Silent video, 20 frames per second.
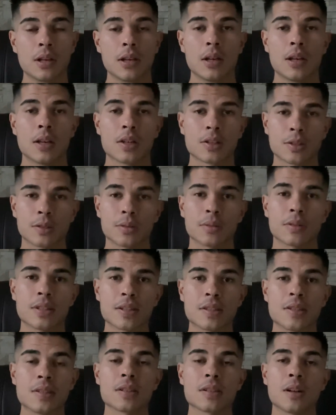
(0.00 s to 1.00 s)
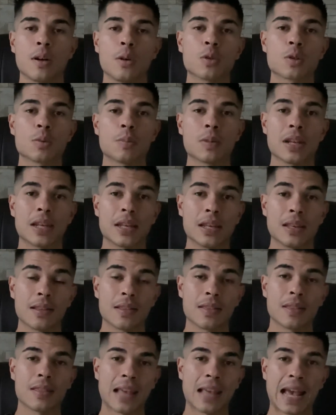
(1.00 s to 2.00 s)
So this is ultimately
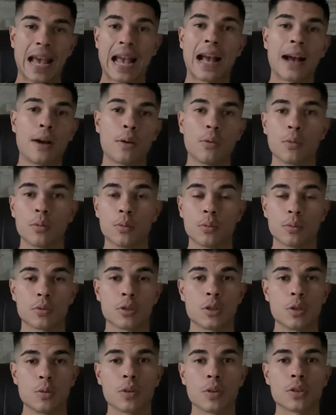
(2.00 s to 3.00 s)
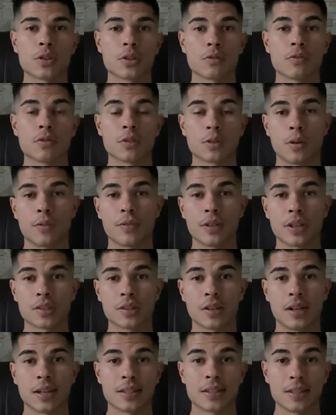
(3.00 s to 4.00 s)
how you want to resolve
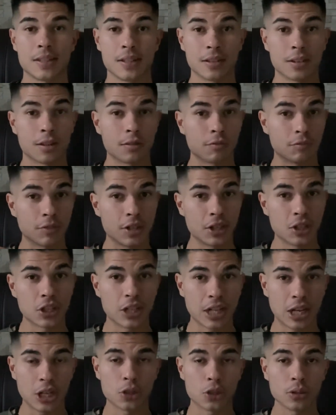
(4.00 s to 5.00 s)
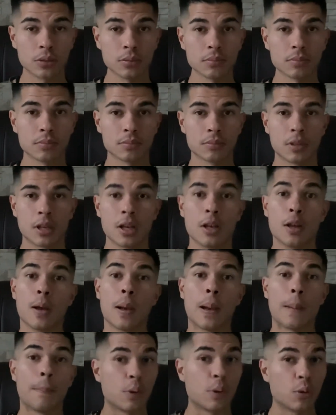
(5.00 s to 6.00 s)
anxiety: the re-education,
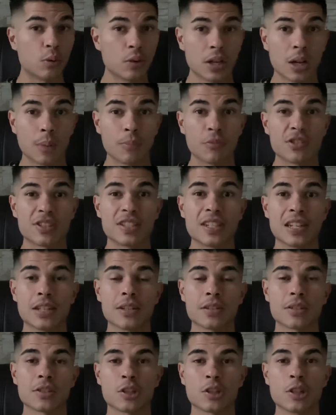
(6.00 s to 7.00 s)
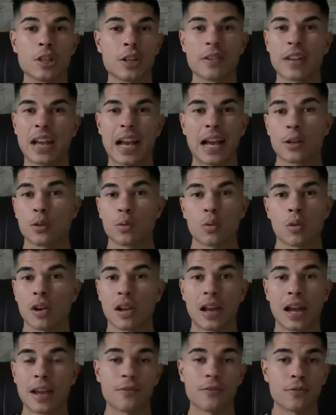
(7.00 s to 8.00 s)
building up resilience so you can handle
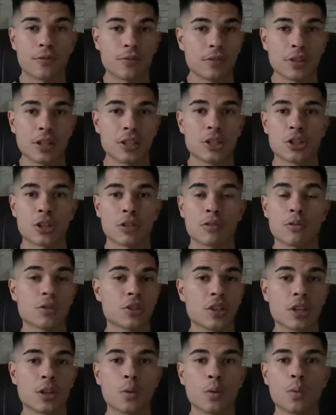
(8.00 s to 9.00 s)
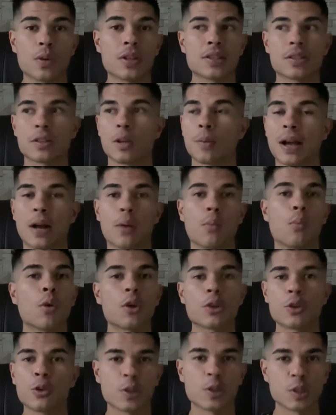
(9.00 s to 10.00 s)
life in general, so you can always, no matter what
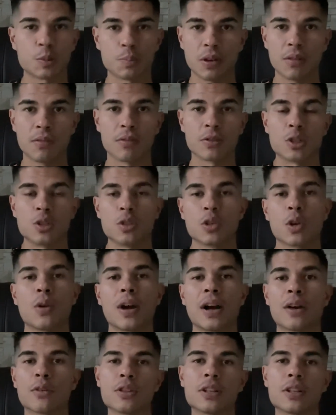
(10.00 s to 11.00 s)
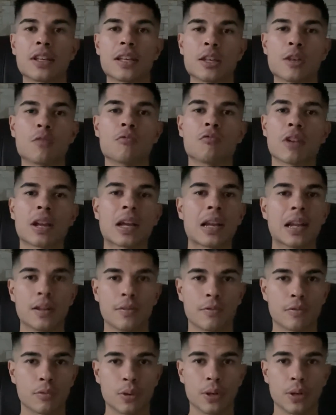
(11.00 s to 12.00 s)
you experience, that you can regulate
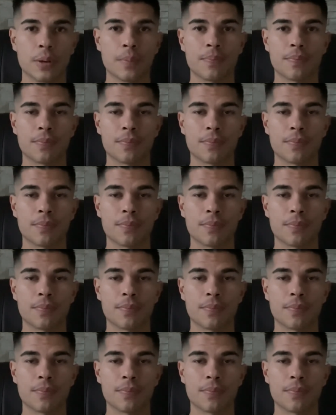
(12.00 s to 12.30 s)
through it.